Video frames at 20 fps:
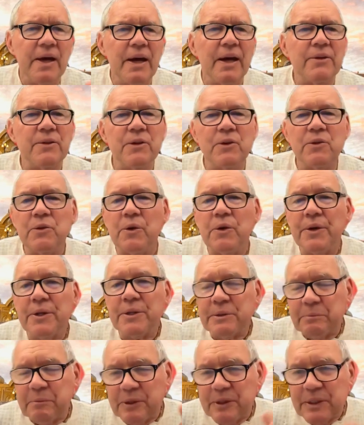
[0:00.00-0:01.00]
And the Lord
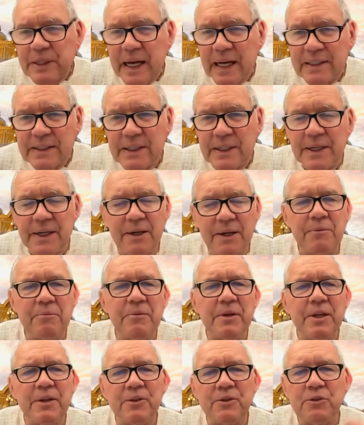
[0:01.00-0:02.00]
has protected
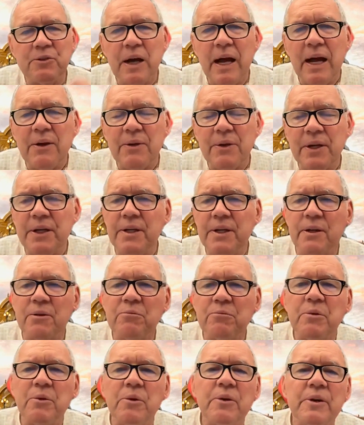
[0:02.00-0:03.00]
him in drowning, in
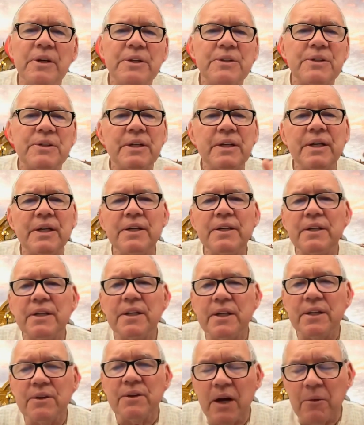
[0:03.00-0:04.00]
poisoning,
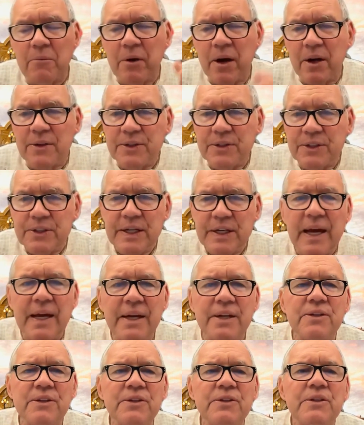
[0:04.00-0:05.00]
among
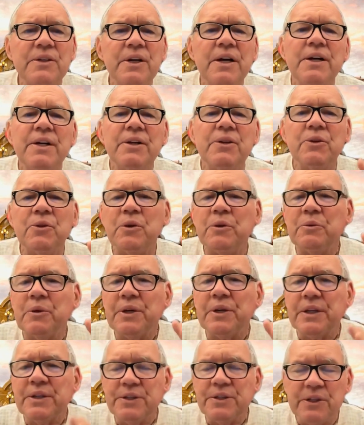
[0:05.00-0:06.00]
snakes. Lord will
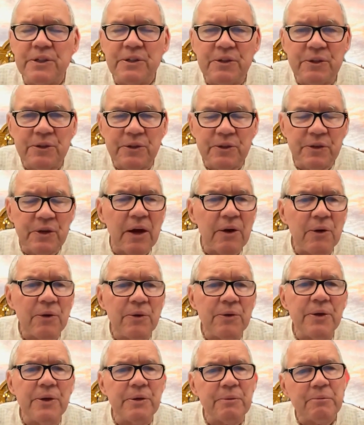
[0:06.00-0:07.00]
continue not
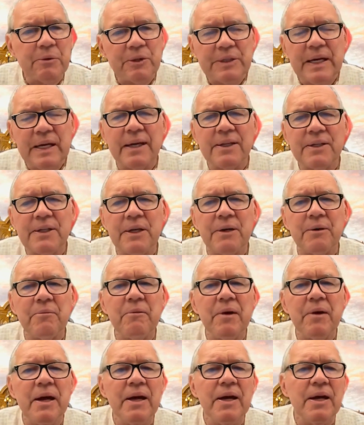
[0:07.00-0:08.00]
only to protect him,
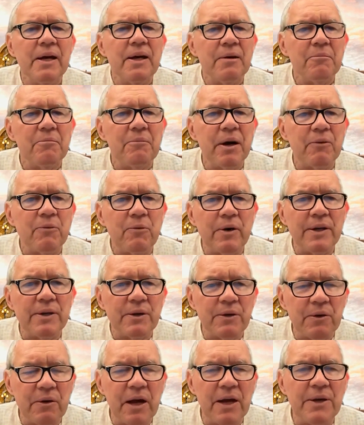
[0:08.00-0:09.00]
but when
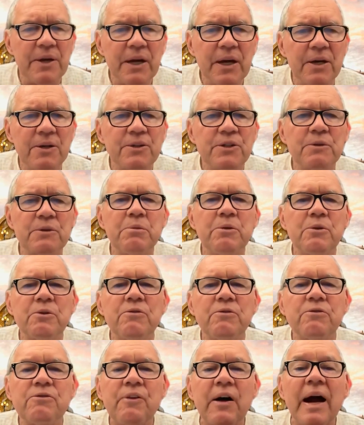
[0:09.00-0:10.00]

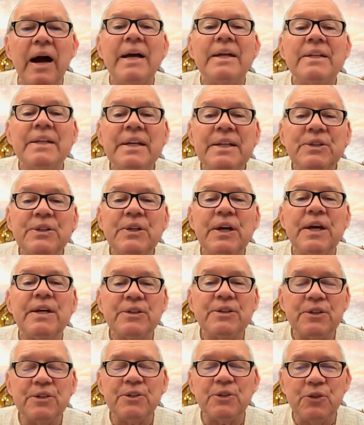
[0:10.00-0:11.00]
Hiranyakashipu finally
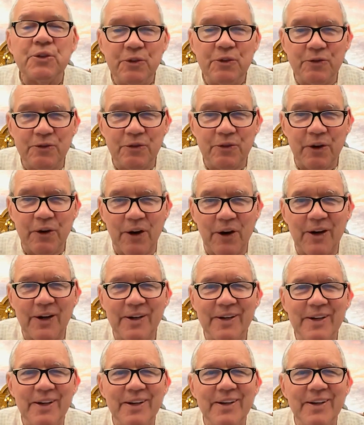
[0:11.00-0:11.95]
takes it too far,